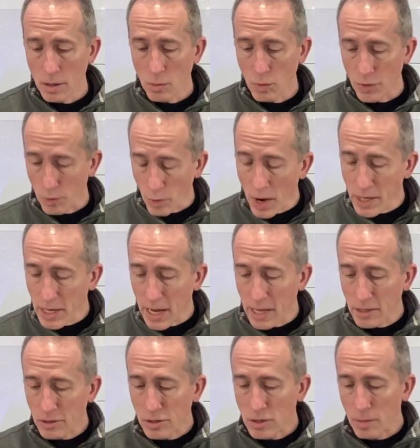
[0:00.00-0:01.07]
with the right
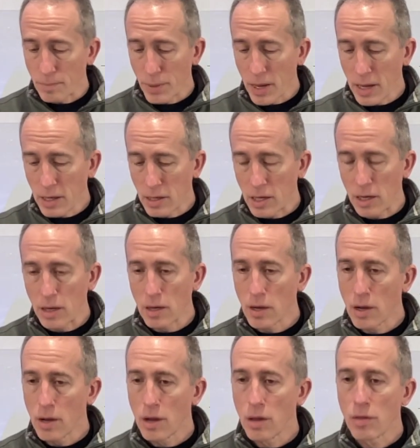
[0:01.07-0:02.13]
hand, it's the pinky
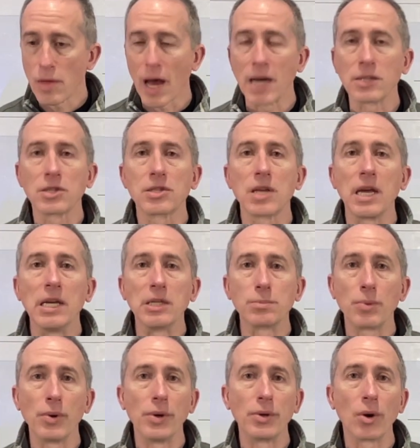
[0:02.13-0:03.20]
that stays
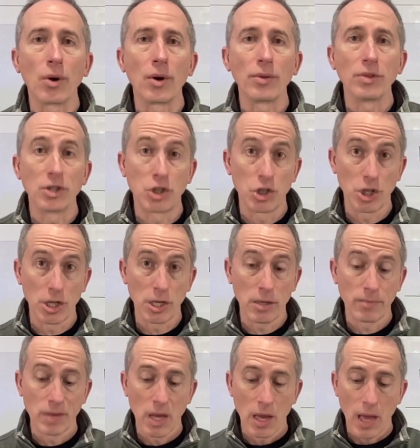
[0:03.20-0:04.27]
put on the G,